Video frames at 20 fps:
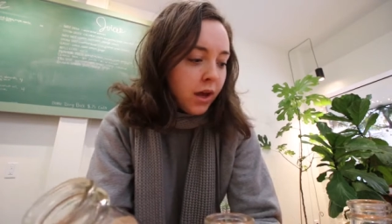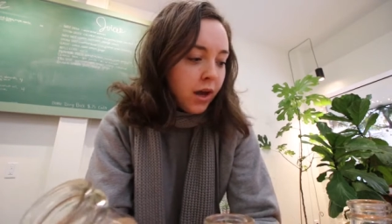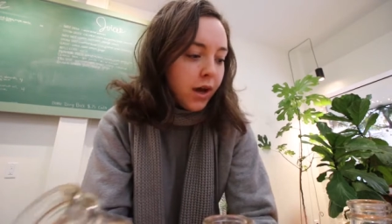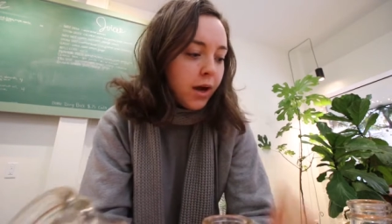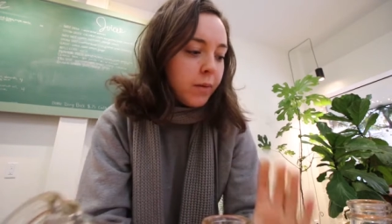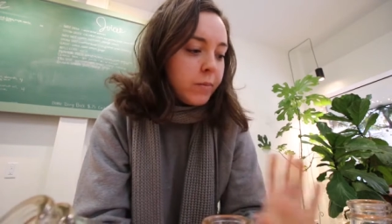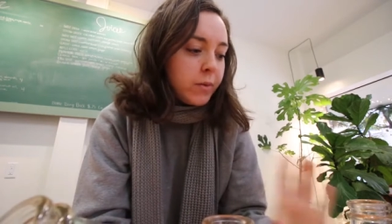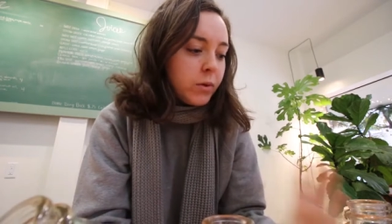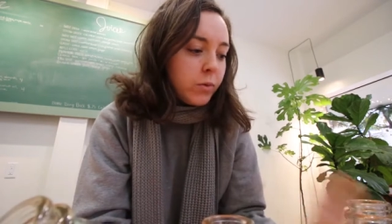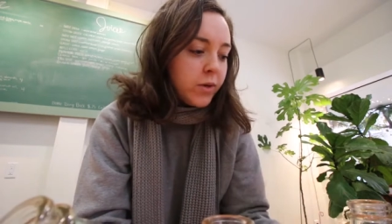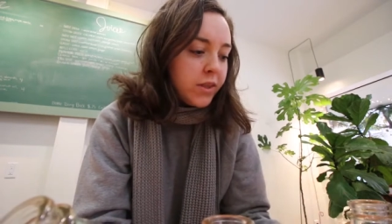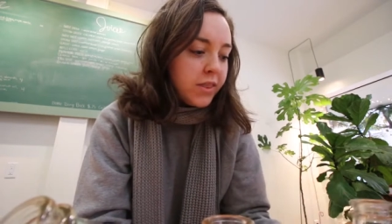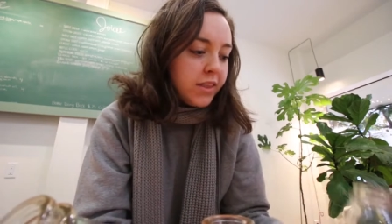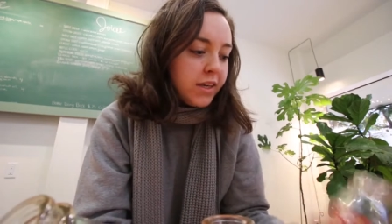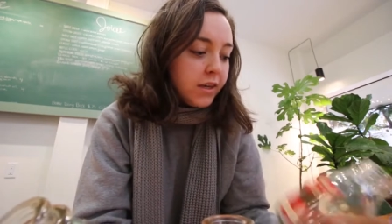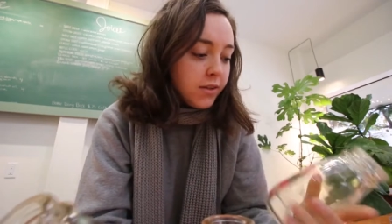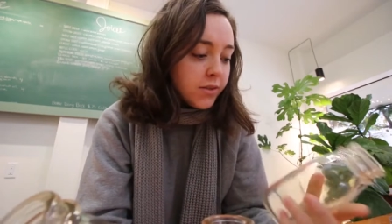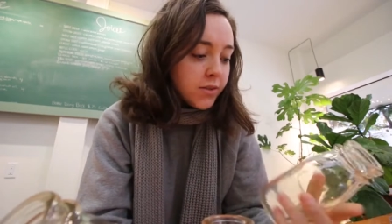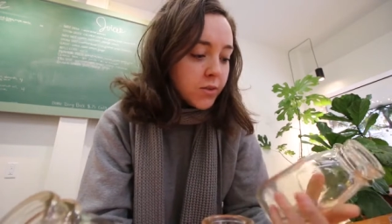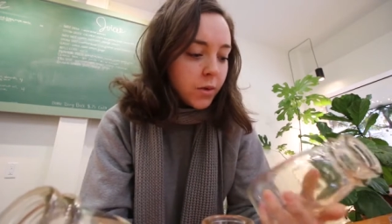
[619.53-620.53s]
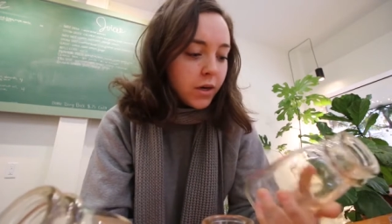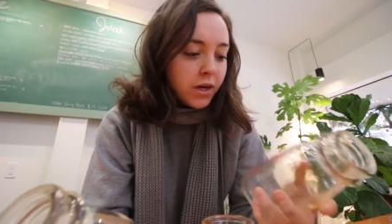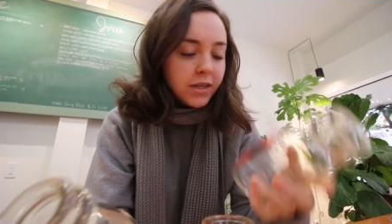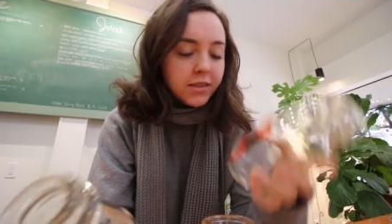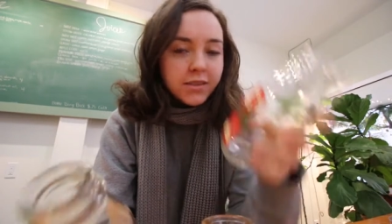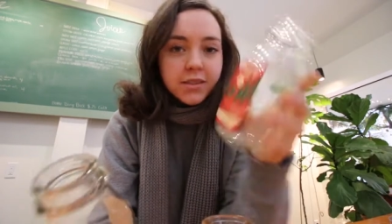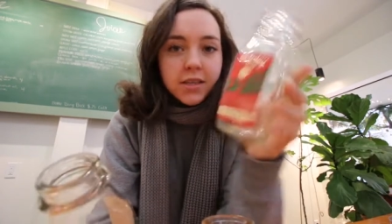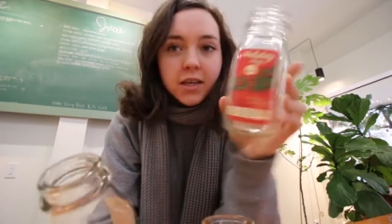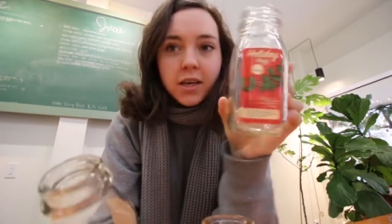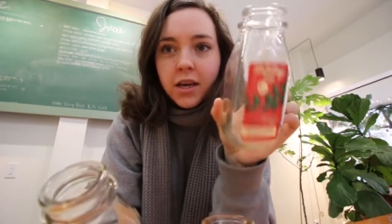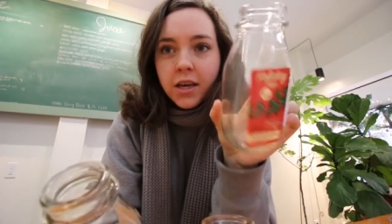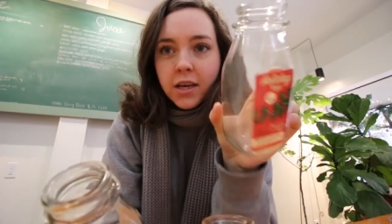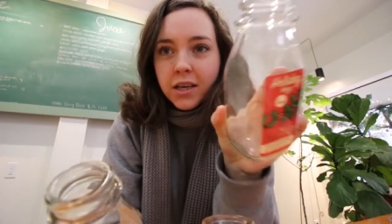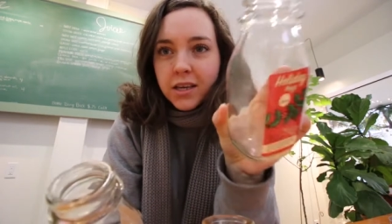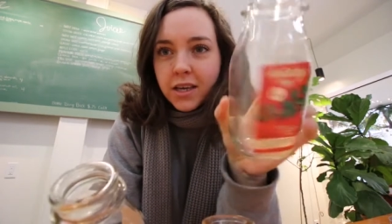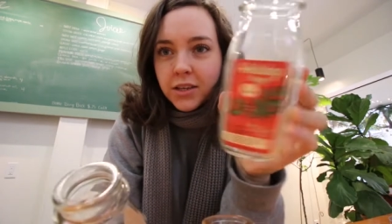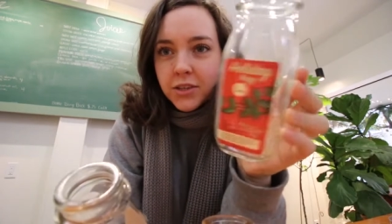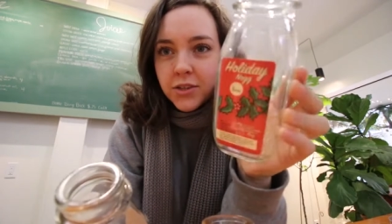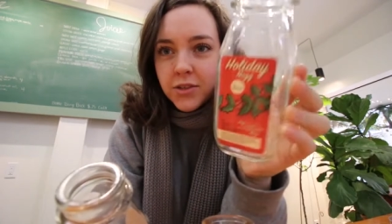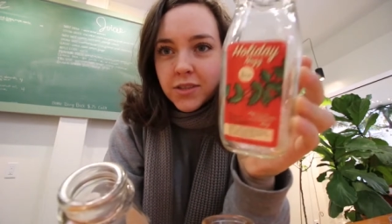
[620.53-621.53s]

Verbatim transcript: Um, with these ones, can